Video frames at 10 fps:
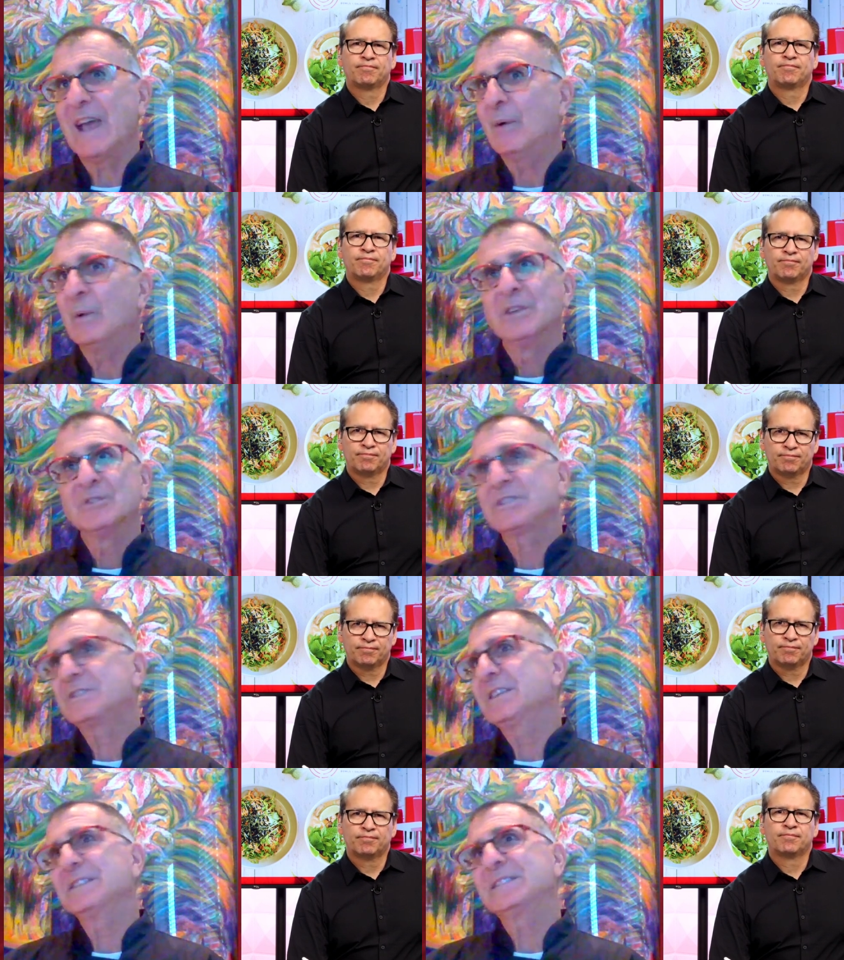Speaker 1: out,
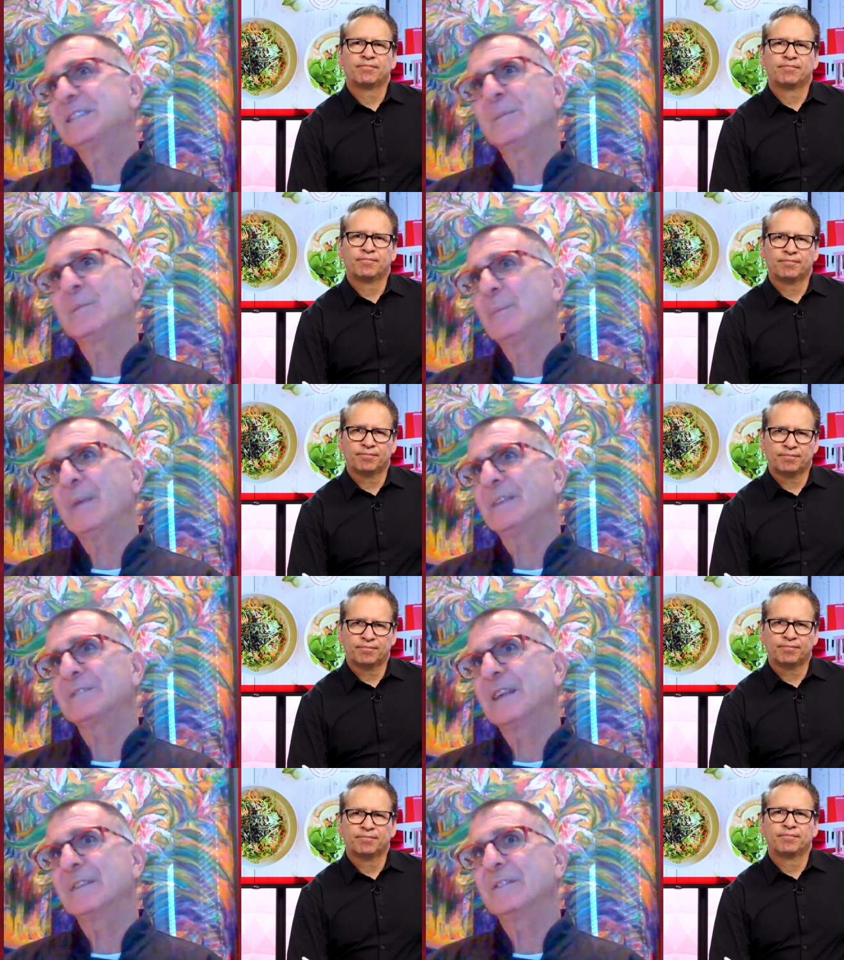just didn't seem to
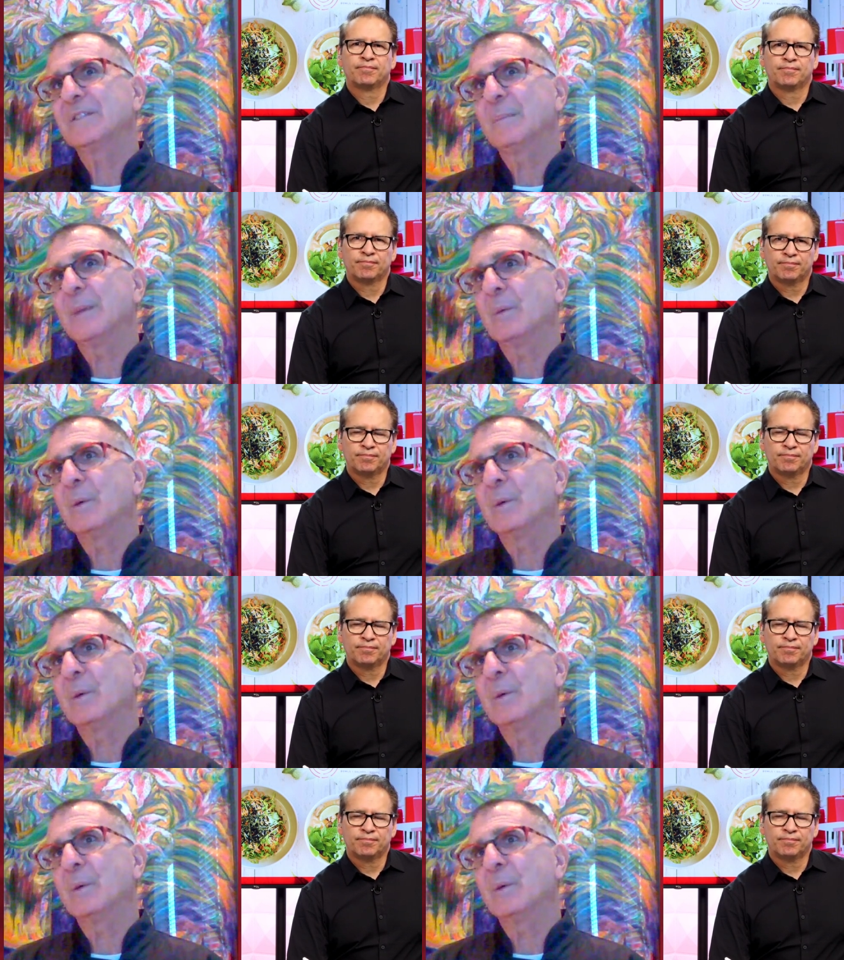make sense to me